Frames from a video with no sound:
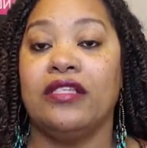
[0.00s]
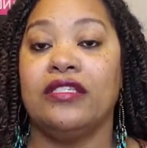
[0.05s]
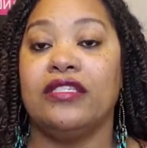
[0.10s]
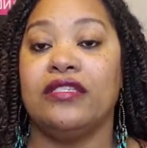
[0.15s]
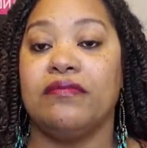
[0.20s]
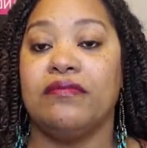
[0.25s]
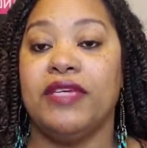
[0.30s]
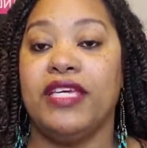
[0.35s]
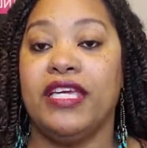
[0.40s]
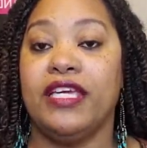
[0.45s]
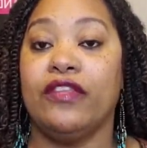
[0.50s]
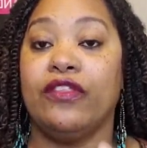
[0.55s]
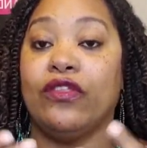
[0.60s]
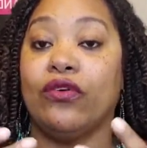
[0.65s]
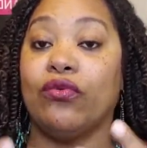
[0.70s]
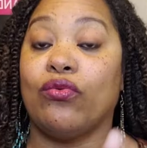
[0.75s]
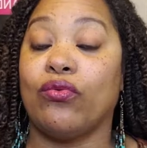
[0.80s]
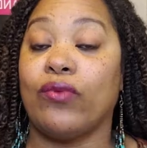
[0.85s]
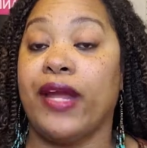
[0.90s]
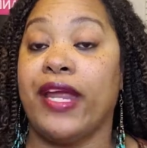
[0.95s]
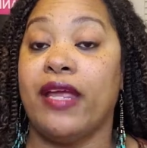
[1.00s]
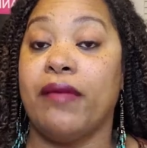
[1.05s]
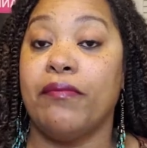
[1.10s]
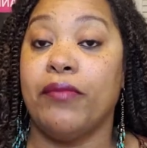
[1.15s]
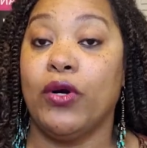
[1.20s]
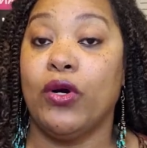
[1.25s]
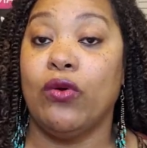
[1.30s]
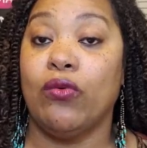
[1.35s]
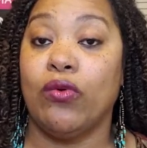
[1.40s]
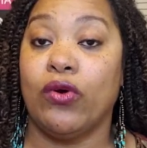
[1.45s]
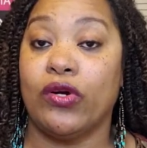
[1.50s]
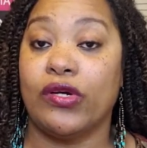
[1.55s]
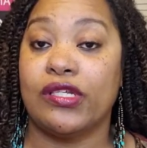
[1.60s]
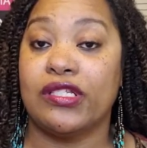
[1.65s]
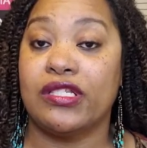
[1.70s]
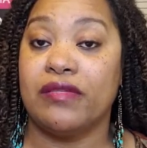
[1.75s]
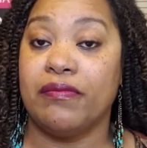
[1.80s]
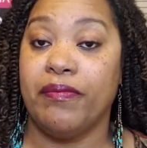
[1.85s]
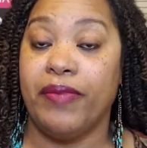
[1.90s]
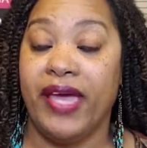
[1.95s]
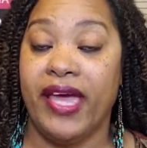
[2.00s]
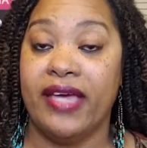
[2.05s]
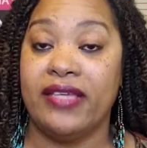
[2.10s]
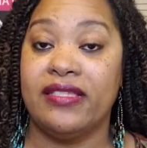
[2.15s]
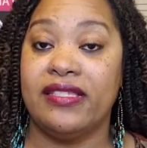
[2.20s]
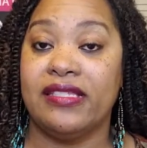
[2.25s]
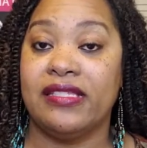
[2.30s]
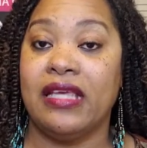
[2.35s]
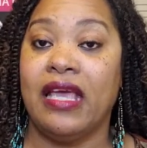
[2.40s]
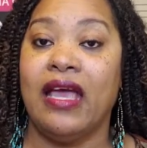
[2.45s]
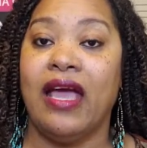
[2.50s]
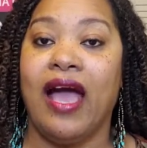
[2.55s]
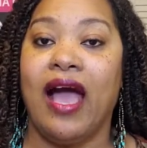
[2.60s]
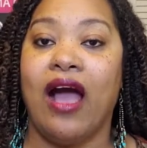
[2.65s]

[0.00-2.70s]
To me, the rainbow works best.